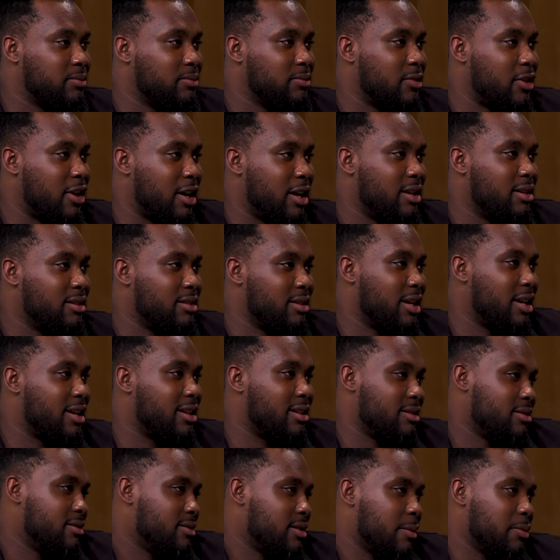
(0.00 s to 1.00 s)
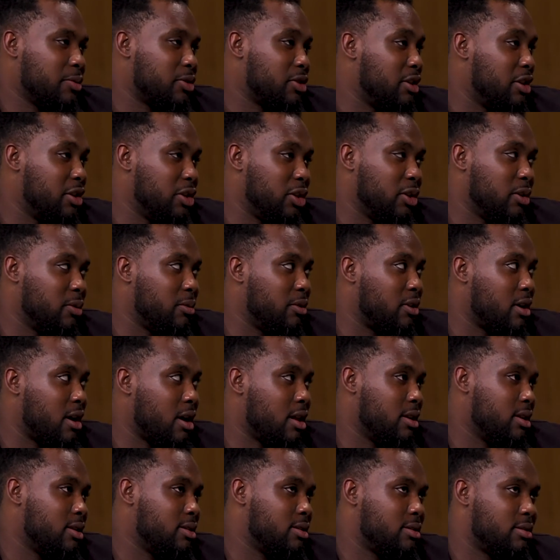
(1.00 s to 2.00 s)
Right? Like, I'm just gonna do it
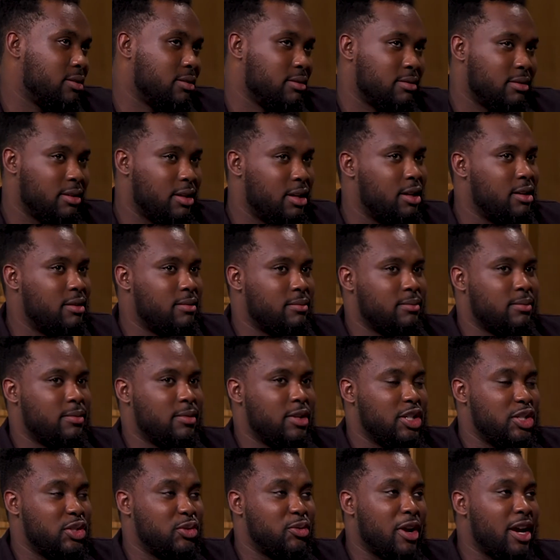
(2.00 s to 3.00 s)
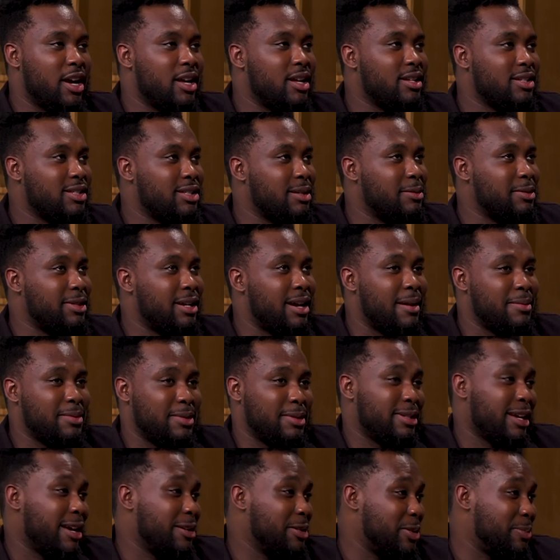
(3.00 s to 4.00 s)
regardless. It's great, and sometimes
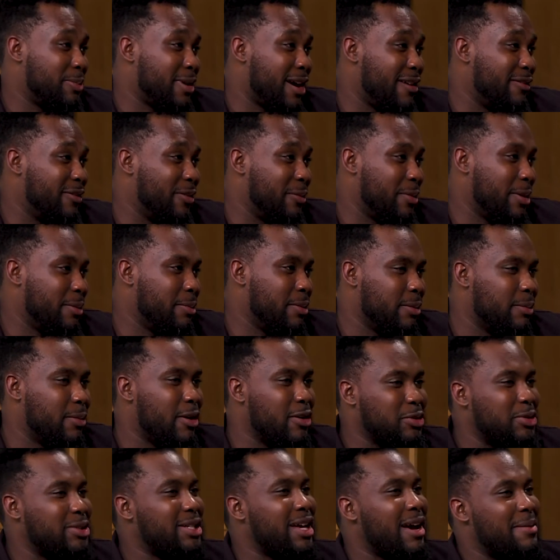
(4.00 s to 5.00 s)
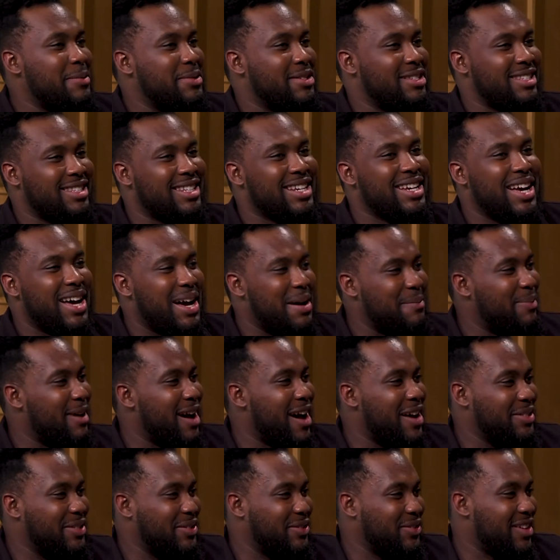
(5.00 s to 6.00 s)
it's bad for me, but most of the times it's a
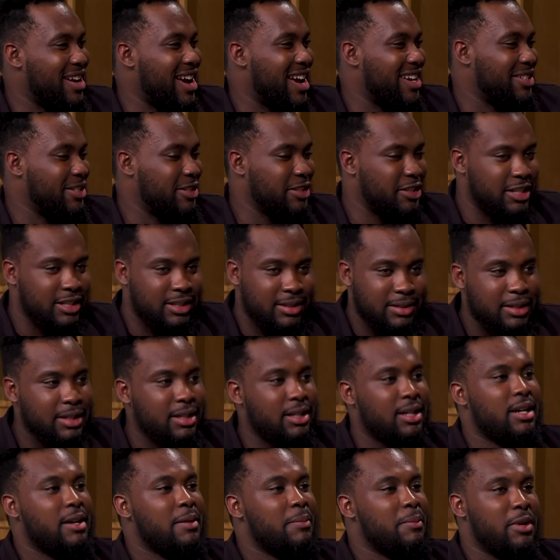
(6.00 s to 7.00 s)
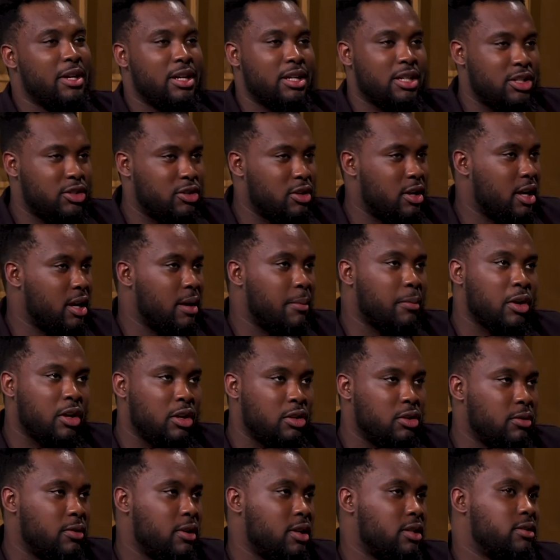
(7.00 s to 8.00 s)
positive reaction. Just me just strong, I'm gonna
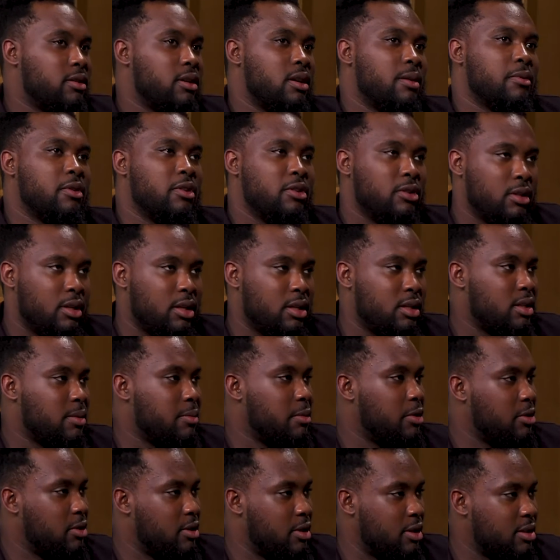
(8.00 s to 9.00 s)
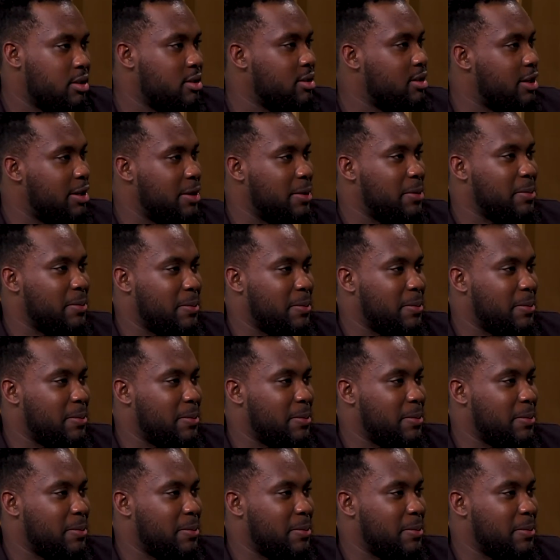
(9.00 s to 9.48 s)
do a restaurant, I'm gonna do this, I'm gonna do this, yeah.